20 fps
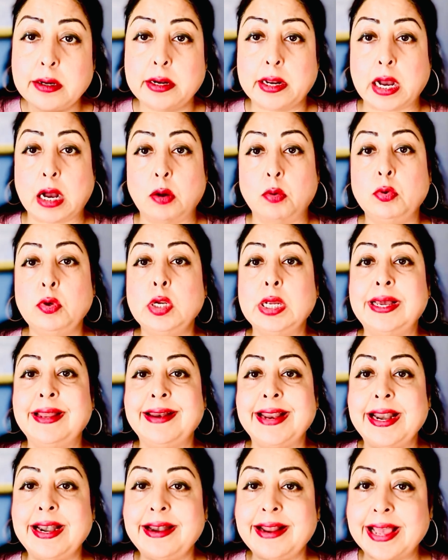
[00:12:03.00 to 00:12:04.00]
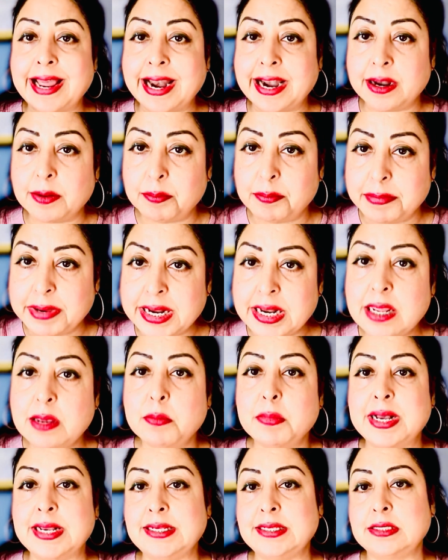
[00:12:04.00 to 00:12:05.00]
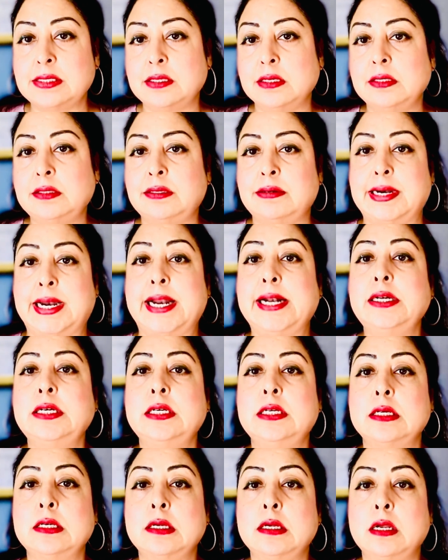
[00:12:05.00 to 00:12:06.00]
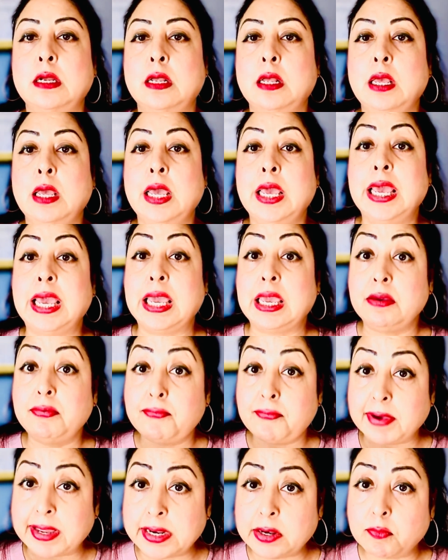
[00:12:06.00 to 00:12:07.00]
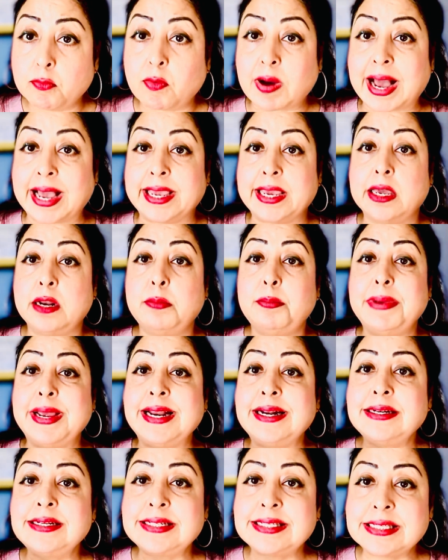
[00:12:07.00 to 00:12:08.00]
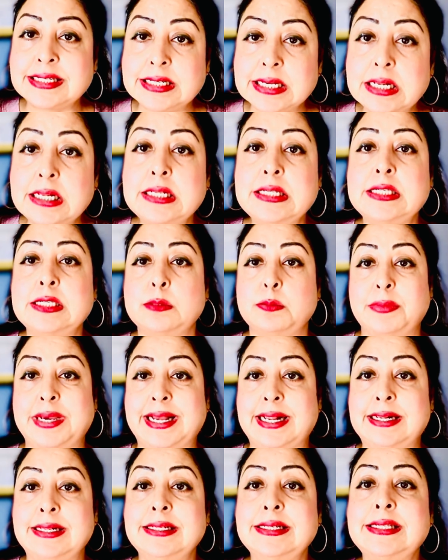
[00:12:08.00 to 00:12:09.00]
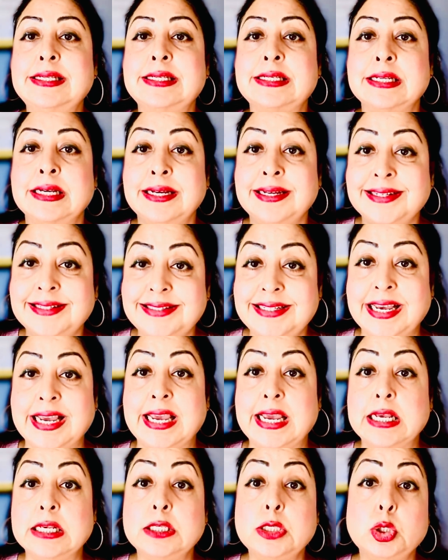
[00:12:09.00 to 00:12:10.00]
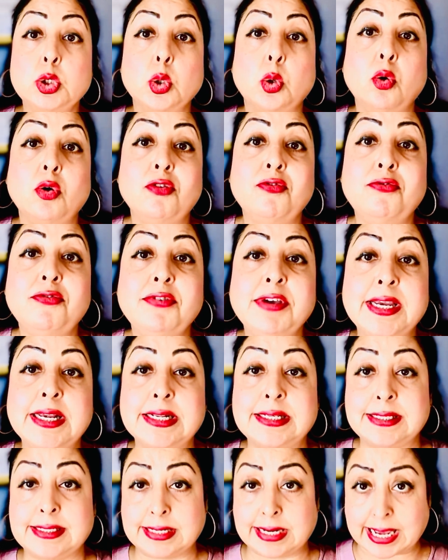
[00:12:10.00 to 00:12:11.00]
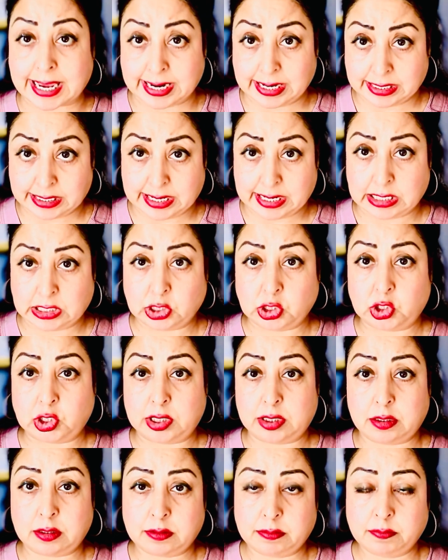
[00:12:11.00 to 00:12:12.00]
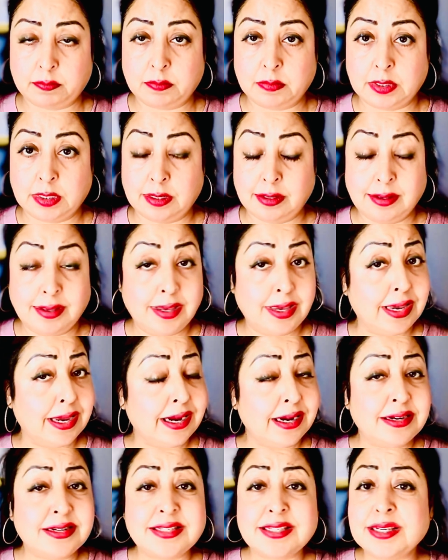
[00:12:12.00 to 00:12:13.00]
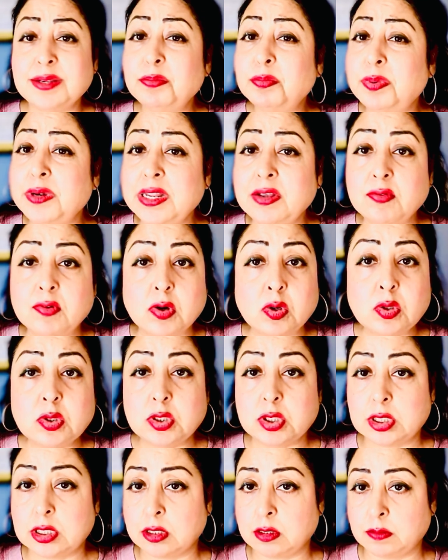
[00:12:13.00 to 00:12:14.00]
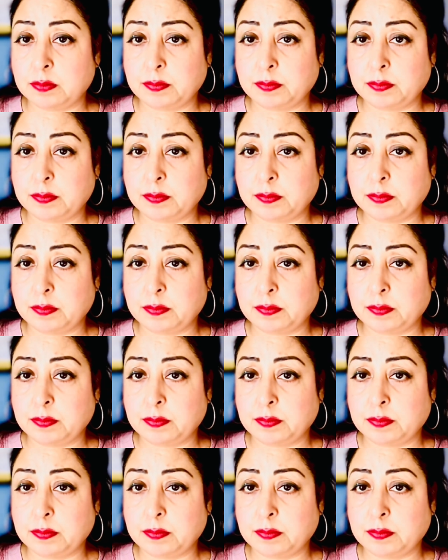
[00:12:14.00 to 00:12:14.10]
downgrade and minimize the threat if environment still smells, tastes, or feels like danger. It simply won't.